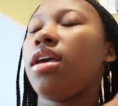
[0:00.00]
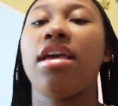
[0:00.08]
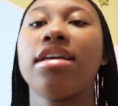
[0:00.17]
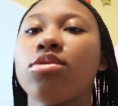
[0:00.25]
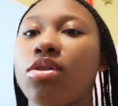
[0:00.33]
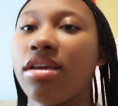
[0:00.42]

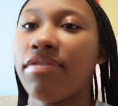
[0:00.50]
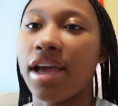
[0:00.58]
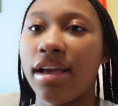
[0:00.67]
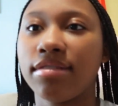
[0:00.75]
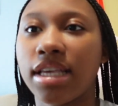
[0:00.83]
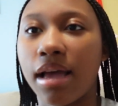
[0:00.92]
that's only if I
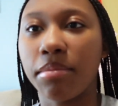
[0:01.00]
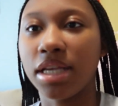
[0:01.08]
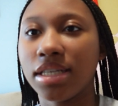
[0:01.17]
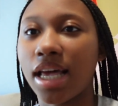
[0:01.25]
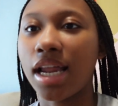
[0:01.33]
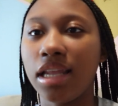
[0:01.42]
have time
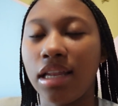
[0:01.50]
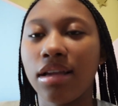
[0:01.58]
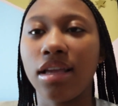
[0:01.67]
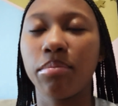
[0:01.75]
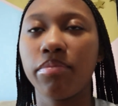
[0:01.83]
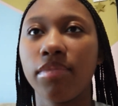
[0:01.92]
because I need to
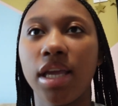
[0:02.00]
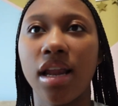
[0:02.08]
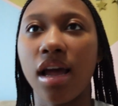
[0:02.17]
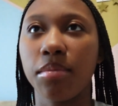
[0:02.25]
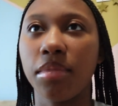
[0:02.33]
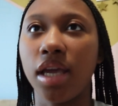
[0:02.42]
get
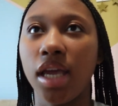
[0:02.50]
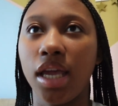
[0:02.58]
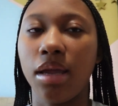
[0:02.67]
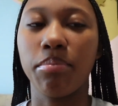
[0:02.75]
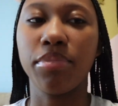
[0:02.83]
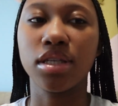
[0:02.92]
up
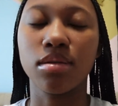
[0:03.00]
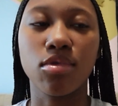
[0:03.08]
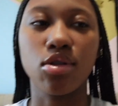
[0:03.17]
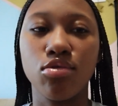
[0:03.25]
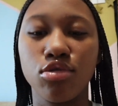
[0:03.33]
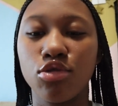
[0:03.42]
and put some
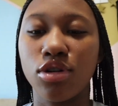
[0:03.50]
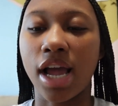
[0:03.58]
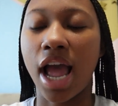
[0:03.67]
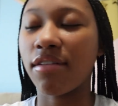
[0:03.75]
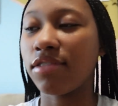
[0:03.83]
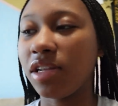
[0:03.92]
clothes on.
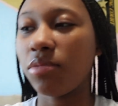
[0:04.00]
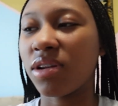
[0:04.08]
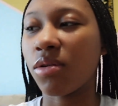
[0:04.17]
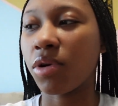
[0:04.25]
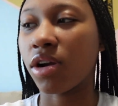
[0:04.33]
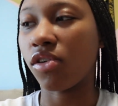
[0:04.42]
I really want
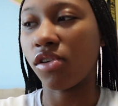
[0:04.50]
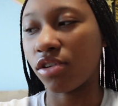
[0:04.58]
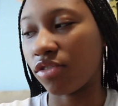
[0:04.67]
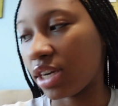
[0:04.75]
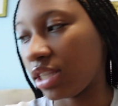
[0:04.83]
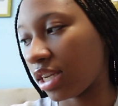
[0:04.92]
to wear all
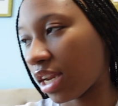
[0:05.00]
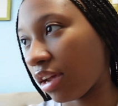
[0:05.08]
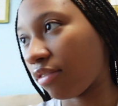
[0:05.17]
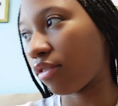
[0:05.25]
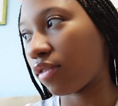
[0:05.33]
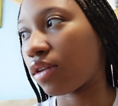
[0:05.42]
gray today
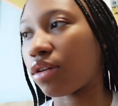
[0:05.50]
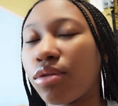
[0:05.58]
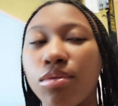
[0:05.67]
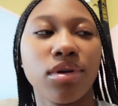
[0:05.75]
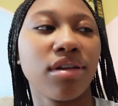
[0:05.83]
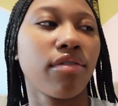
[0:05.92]
for real
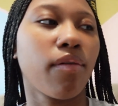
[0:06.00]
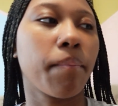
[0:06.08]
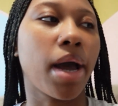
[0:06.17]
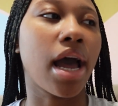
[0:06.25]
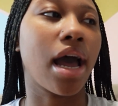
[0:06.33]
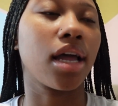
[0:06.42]
with
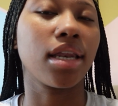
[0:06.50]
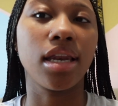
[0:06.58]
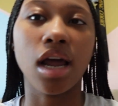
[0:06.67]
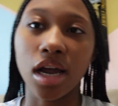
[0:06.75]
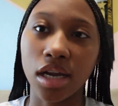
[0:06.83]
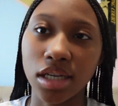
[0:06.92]
my
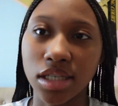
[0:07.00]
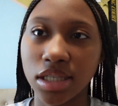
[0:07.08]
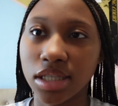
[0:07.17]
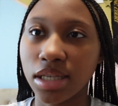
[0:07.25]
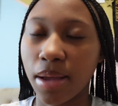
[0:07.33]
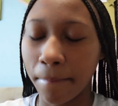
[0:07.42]

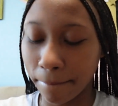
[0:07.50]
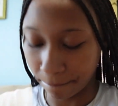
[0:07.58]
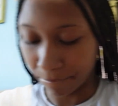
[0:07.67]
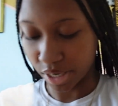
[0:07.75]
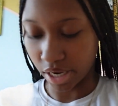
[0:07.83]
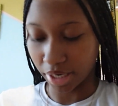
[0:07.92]
Dunks,
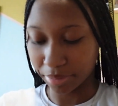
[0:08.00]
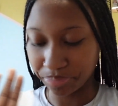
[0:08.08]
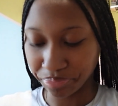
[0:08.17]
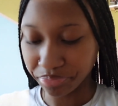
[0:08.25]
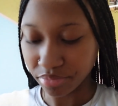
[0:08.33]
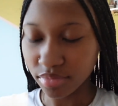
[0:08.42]
but
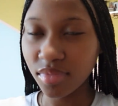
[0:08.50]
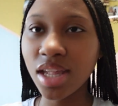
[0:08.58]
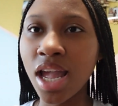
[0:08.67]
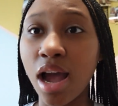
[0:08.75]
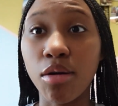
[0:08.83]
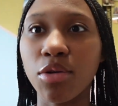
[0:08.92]

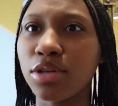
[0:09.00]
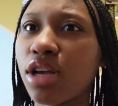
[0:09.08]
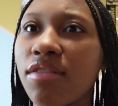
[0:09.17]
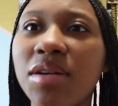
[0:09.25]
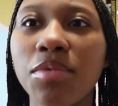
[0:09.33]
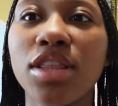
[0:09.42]
I don't know. It's
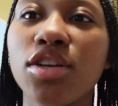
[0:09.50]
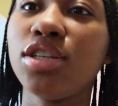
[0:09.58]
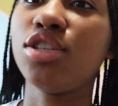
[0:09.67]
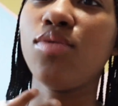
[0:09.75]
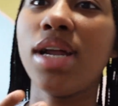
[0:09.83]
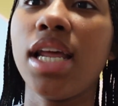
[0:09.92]
already
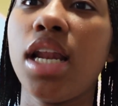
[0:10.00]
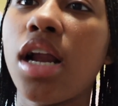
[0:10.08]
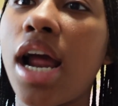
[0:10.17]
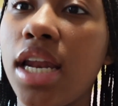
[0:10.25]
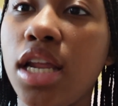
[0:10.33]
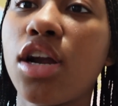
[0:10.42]
1:32.
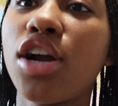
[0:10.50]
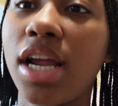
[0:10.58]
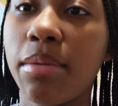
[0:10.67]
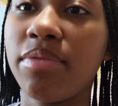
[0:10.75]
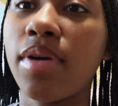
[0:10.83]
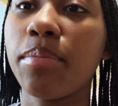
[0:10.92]
I need to hurry
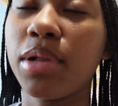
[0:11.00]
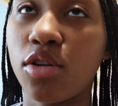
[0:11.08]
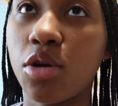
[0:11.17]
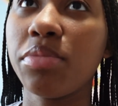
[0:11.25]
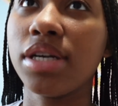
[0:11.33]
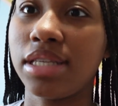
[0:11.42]
up if I plan
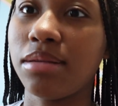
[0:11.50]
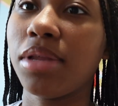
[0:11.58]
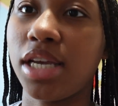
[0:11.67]
on putting some